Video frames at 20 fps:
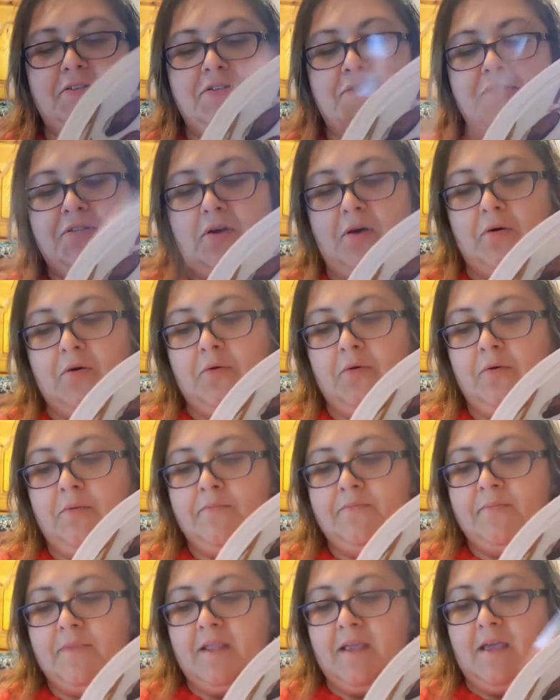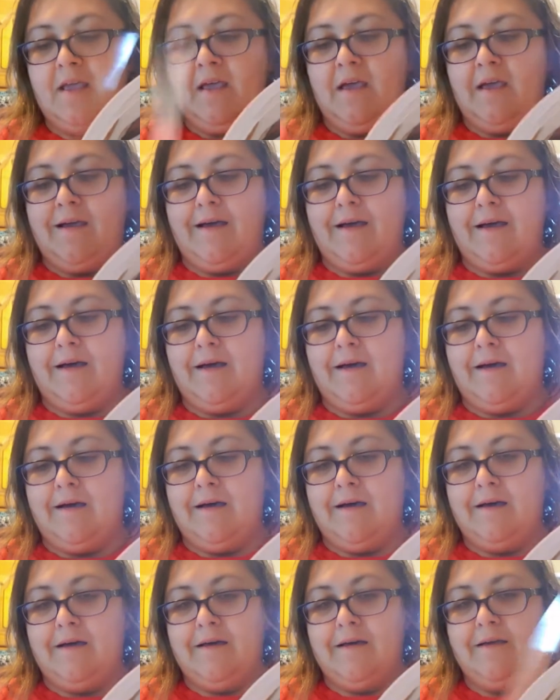So,
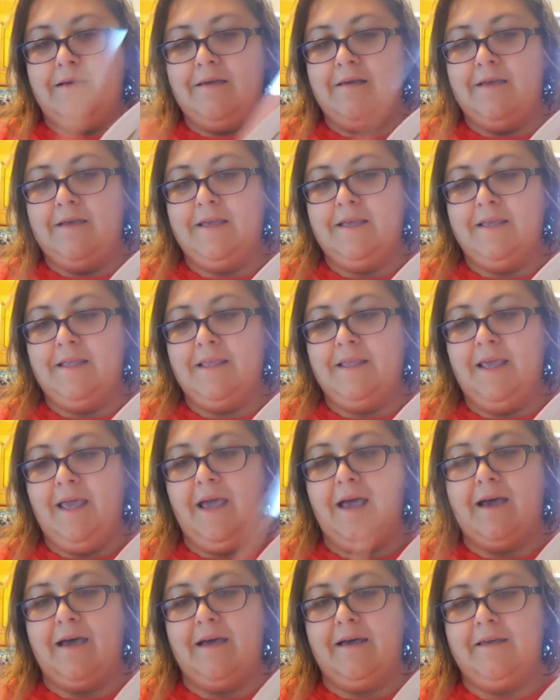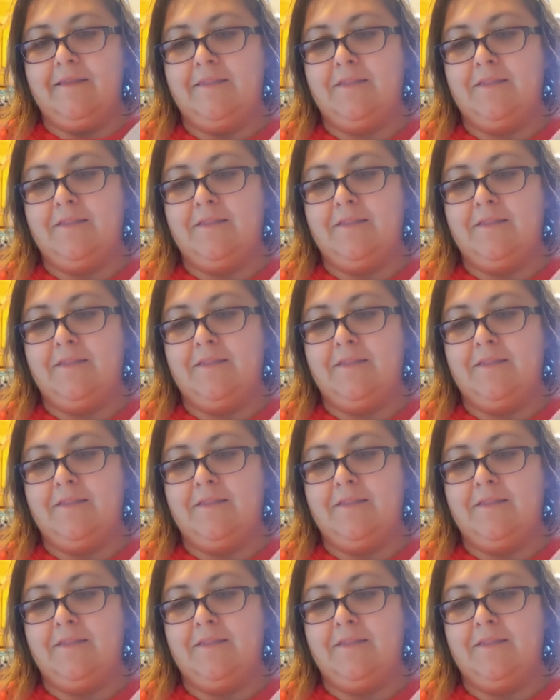yeah,